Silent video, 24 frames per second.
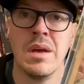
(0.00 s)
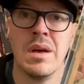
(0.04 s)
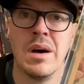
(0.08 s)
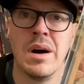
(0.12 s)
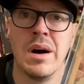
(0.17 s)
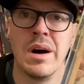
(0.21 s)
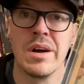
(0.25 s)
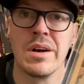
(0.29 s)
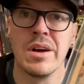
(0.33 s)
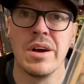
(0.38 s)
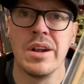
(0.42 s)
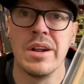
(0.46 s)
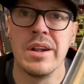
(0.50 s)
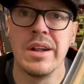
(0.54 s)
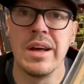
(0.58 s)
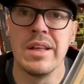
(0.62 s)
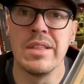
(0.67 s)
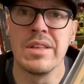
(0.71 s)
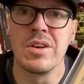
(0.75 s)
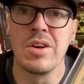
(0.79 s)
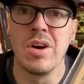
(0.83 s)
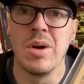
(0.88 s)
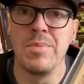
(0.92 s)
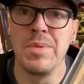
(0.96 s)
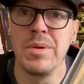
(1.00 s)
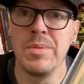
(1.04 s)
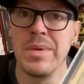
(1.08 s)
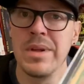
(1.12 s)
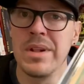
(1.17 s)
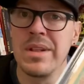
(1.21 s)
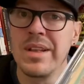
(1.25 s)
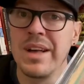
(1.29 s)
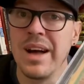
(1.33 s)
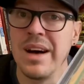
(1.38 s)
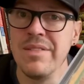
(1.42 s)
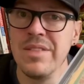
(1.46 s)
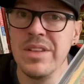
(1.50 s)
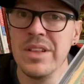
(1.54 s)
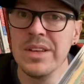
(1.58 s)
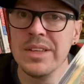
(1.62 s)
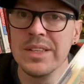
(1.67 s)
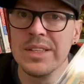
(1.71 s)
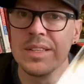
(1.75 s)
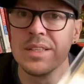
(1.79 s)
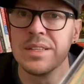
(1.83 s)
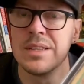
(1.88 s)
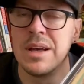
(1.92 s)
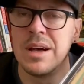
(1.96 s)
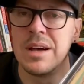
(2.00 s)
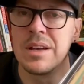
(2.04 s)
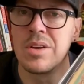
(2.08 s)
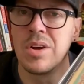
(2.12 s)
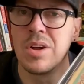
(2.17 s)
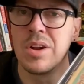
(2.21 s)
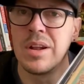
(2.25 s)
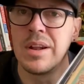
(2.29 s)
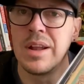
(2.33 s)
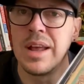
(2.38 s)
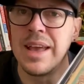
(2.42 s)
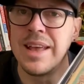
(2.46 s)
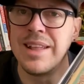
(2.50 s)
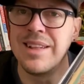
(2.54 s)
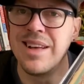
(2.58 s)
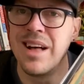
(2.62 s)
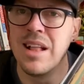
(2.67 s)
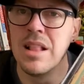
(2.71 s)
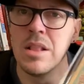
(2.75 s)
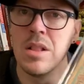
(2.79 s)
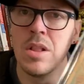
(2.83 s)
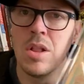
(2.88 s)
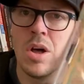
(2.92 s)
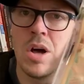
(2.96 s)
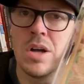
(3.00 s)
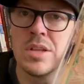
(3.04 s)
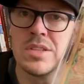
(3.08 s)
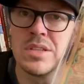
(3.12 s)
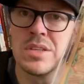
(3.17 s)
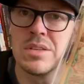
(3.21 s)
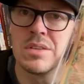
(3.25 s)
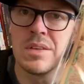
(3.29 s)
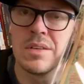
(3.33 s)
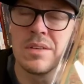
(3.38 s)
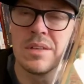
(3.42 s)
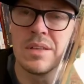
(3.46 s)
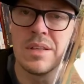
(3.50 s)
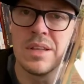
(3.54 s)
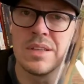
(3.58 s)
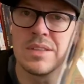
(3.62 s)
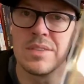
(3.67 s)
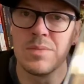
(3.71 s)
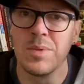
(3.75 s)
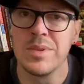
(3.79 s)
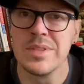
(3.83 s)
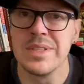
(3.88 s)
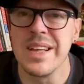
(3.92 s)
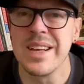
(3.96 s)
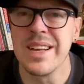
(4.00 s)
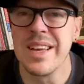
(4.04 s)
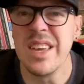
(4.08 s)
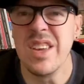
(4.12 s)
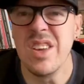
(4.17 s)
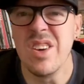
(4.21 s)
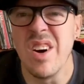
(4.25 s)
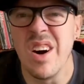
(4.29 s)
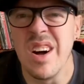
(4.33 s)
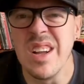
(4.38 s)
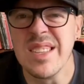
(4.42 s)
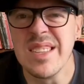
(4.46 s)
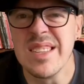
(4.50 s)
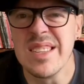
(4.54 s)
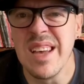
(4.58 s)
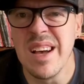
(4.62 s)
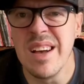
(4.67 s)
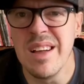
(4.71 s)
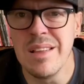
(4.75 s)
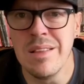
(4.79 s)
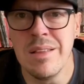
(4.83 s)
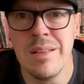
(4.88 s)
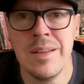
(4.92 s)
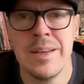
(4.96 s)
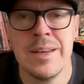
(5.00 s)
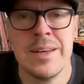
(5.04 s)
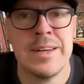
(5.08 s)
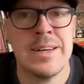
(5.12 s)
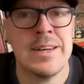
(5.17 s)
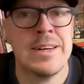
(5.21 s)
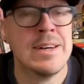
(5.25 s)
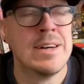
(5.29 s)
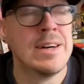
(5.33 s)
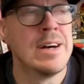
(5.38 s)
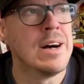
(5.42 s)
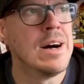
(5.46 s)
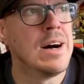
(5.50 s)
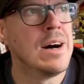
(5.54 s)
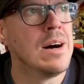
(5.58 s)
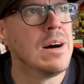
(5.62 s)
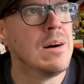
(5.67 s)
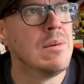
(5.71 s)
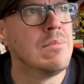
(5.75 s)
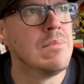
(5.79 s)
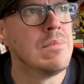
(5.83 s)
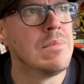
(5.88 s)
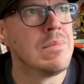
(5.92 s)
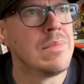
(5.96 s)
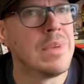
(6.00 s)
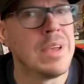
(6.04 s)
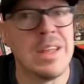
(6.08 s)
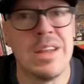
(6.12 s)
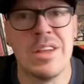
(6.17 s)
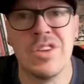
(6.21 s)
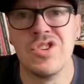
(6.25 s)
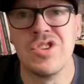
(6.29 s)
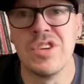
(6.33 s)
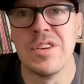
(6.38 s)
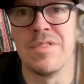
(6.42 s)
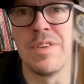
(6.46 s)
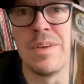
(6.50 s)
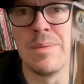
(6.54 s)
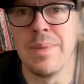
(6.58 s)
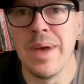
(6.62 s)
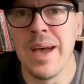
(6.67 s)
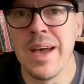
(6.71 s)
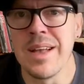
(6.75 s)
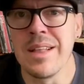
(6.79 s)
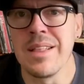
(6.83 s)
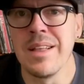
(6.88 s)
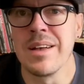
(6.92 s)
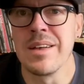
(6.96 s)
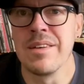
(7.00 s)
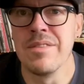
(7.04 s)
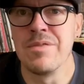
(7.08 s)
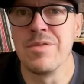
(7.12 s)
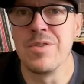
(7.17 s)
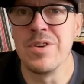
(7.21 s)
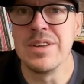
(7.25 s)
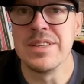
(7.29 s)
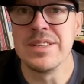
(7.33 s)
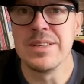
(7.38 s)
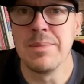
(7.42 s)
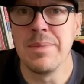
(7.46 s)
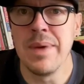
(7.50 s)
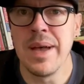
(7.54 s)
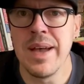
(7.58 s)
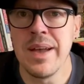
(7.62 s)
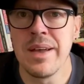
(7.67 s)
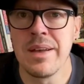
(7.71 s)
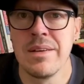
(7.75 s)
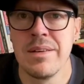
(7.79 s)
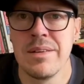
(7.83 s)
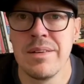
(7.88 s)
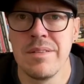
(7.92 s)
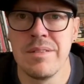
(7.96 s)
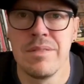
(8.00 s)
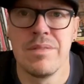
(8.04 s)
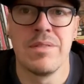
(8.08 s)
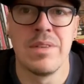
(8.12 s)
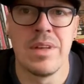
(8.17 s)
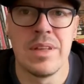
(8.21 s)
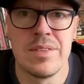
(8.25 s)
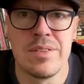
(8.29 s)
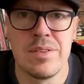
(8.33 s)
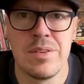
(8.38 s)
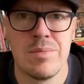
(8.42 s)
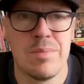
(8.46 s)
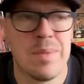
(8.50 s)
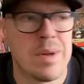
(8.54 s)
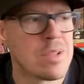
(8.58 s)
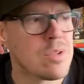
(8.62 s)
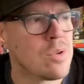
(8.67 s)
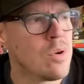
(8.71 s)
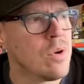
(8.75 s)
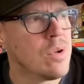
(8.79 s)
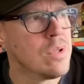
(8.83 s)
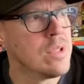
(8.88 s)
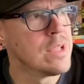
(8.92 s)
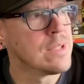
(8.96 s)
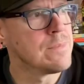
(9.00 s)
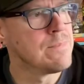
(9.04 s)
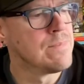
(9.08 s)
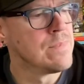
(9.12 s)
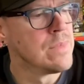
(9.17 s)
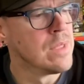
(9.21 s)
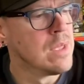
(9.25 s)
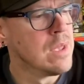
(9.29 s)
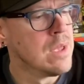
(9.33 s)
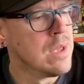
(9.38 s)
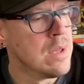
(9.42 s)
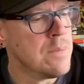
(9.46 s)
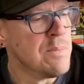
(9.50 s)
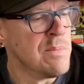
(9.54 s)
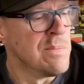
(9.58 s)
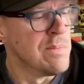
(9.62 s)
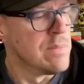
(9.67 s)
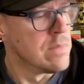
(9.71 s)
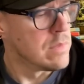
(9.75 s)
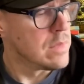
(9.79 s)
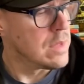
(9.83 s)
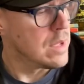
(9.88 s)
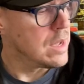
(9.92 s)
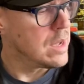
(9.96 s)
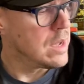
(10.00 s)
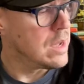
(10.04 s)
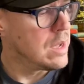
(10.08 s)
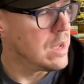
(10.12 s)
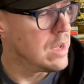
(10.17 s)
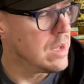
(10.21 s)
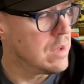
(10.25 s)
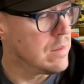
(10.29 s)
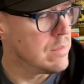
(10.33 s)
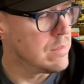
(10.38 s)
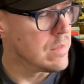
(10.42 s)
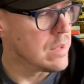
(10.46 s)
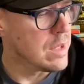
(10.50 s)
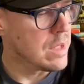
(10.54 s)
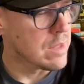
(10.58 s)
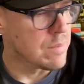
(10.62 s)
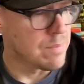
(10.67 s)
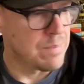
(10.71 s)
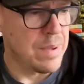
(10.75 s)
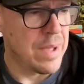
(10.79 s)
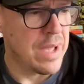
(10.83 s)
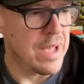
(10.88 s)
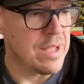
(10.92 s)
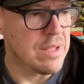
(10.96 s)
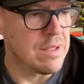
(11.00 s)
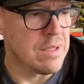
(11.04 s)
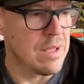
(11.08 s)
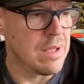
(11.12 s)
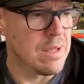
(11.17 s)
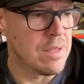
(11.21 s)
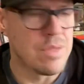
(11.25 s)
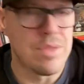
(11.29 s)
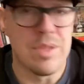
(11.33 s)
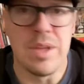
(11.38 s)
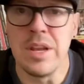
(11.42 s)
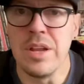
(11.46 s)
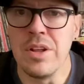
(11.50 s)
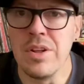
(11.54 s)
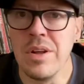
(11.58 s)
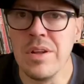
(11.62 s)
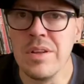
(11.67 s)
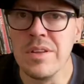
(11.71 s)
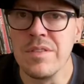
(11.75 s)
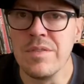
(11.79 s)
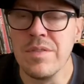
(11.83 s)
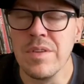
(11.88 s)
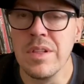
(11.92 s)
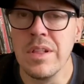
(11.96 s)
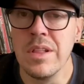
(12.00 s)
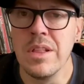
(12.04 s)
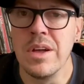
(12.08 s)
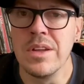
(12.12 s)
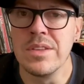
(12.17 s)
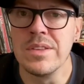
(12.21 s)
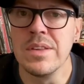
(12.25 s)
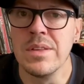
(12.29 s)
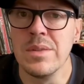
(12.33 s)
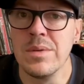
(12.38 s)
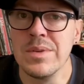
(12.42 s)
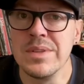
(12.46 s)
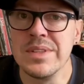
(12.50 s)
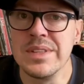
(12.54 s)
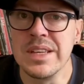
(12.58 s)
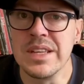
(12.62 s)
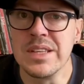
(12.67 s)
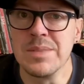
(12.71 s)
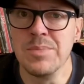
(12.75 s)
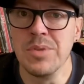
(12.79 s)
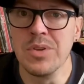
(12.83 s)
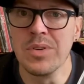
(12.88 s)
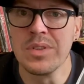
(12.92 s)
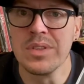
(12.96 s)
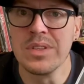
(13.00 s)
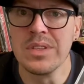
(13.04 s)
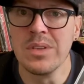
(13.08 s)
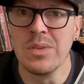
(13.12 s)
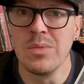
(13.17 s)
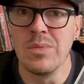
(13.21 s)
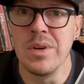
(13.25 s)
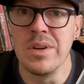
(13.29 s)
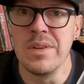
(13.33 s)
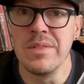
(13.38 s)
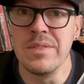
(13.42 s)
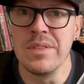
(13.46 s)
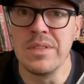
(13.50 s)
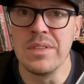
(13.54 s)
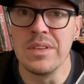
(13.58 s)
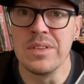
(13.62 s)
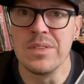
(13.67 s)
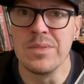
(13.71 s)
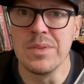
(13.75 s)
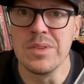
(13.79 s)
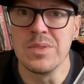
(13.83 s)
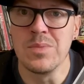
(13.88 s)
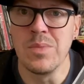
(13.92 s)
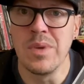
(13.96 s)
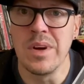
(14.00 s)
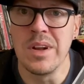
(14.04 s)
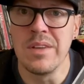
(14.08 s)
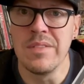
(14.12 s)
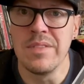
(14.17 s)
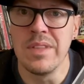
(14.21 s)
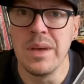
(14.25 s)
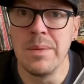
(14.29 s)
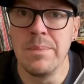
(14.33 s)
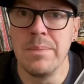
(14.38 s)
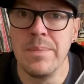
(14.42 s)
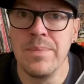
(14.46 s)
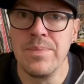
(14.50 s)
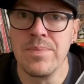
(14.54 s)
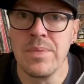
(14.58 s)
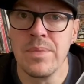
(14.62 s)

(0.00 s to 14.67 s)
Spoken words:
I got another copy, but coverless. I got it in a lot. It was like a yard sale, in a jiffy bag, like a freezer bag, as you might call it. And paid $30 for the lot. So there were 6 books. This was one of them.